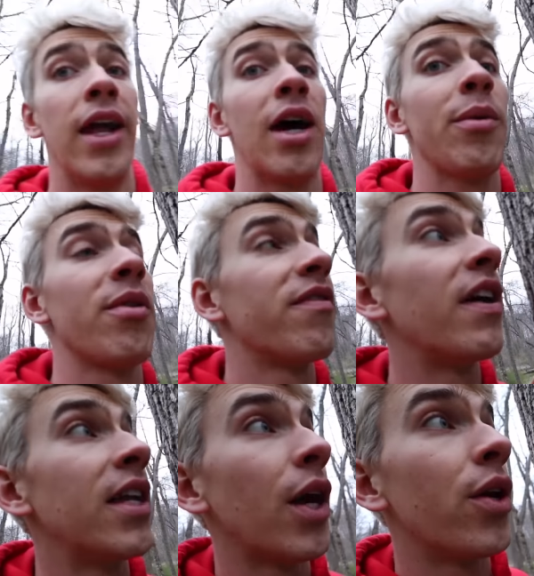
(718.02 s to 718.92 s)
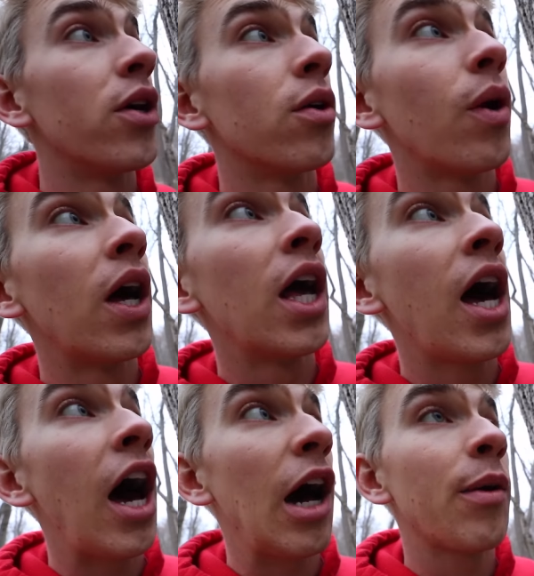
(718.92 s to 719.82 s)
and I wanna find out who.
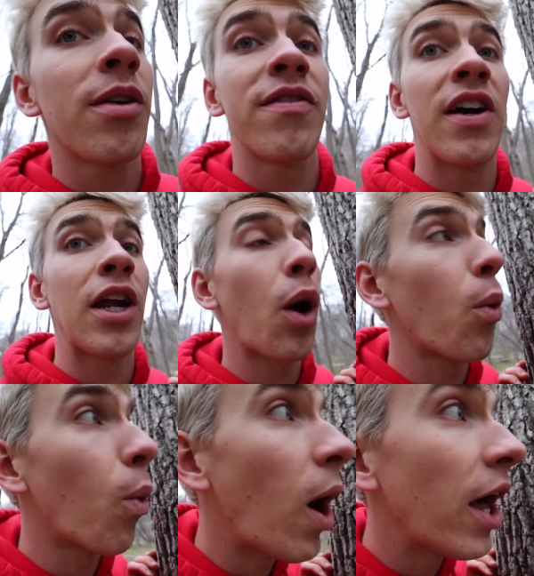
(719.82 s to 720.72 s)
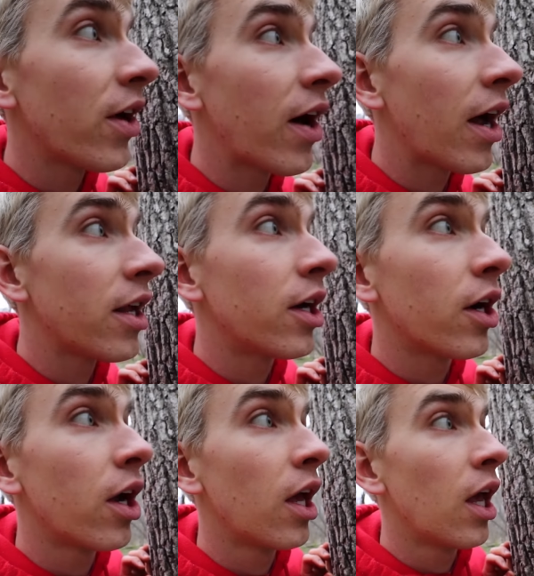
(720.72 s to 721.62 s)
I wanna find out why they're out
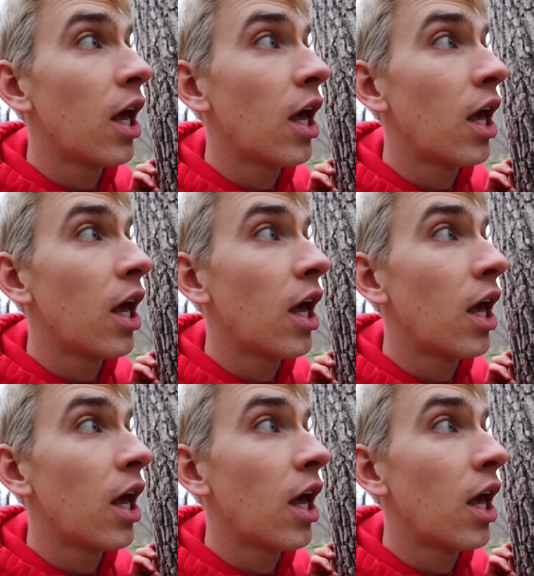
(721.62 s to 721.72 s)
here